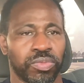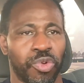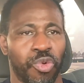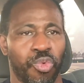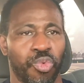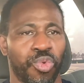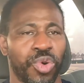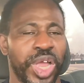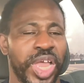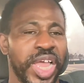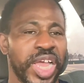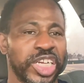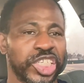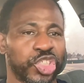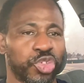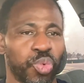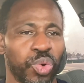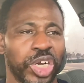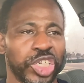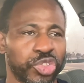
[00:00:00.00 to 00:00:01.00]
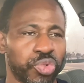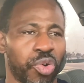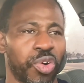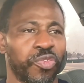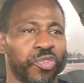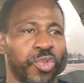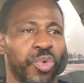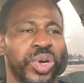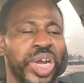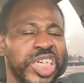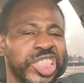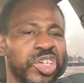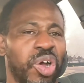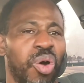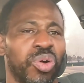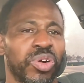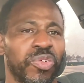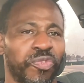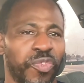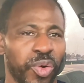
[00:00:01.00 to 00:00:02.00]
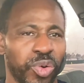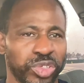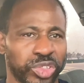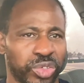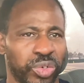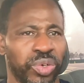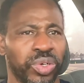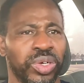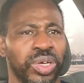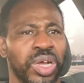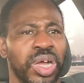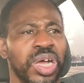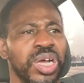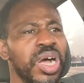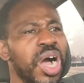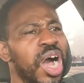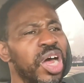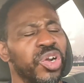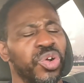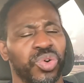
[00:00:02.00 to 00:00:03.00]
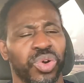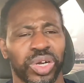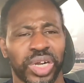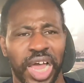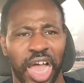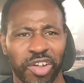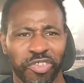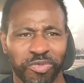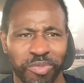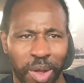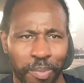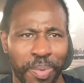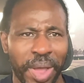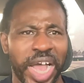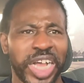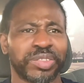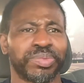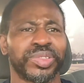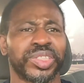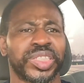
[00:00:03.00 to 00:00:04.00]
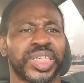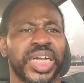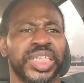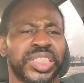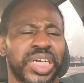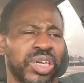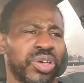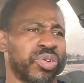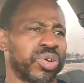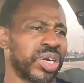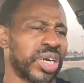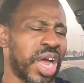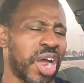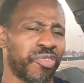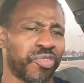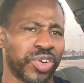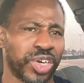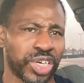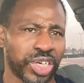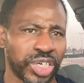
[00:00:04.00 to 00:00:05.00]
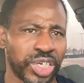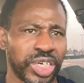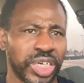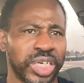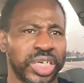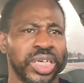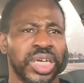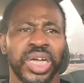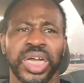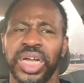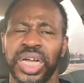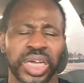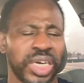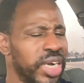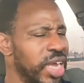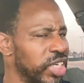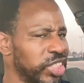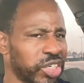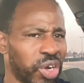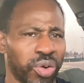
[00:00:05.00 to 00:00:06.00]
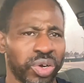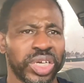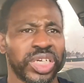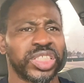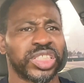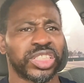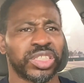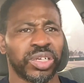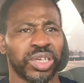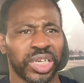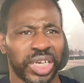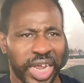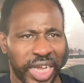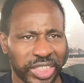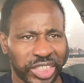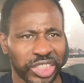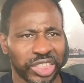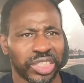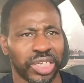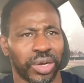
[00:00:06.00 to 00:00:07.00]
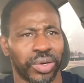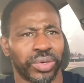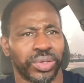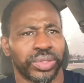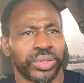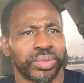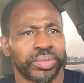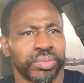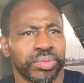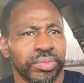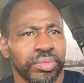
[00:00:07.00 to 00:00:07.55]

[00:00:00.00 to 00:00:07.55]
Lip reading: We're in 2024. That's all I'm focused on. I learned a lot from my past mistakes. I learned a lot from the good. That's all there's lessons learned.